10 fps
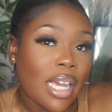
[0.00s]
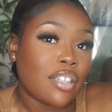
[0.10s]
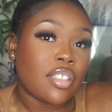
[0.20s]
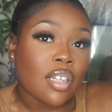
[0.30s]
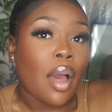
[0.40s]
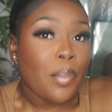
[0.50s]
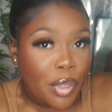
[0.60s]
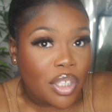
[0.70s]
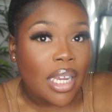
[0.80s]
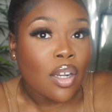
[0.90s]
guys should start
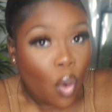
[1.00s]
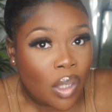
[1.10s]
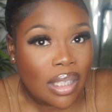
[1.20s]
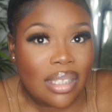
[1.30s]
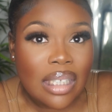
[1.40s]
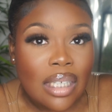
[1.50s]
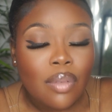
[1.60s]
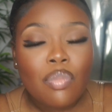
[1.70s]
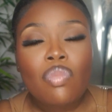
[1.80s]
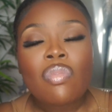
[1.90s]
appreciating honesty.